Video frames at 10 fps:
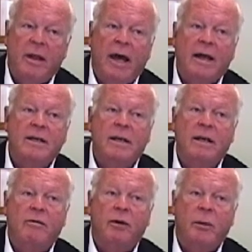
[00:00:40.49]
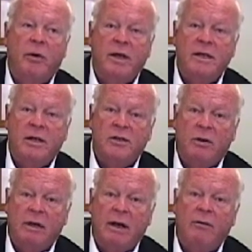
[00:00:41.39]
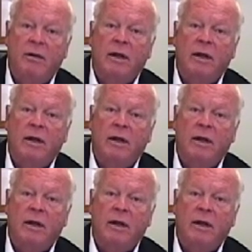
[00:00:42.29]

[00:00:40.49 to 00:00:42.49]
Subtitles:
that if we appraise at a certain level,